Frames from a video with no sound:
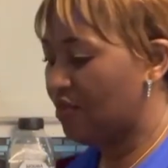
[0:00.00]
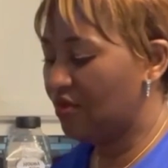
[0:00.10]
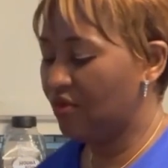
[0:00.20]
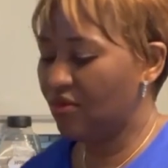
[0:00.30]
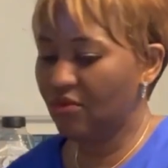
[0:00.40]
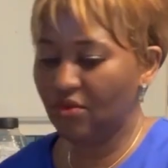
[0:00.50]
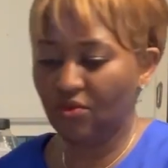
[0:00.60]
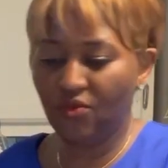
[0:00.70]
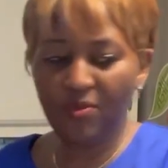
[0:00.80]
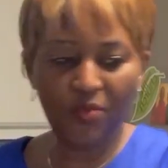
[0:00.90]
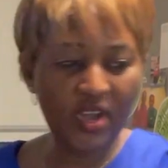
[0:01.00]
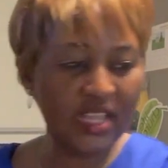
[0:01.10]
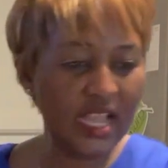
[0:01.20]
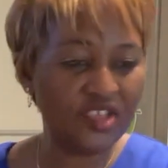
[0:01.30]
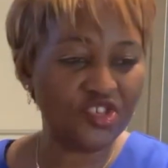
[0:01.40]
So we
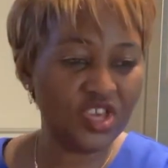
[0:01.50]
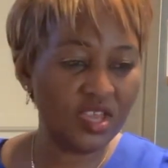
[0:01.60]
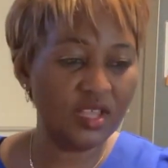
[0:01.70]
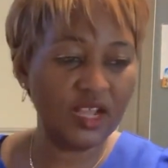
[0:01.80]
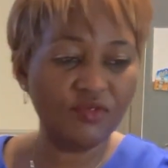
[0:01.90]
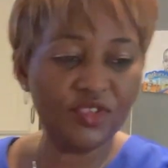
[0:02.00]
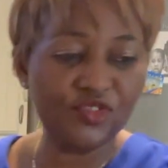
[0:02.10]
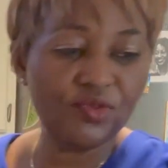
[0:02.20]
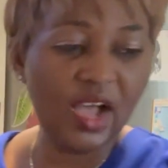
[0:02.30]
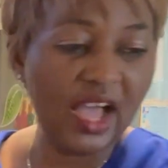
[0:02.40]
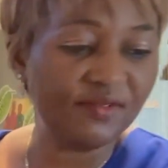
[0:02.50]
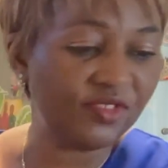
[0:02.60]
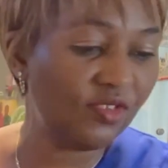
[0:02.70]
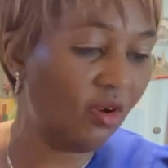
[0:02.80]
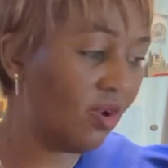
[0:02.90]
boiled our chicken and we do have
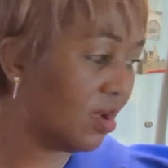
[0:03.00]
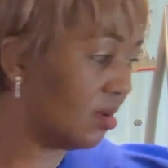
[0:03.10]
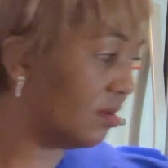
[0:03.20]
stock.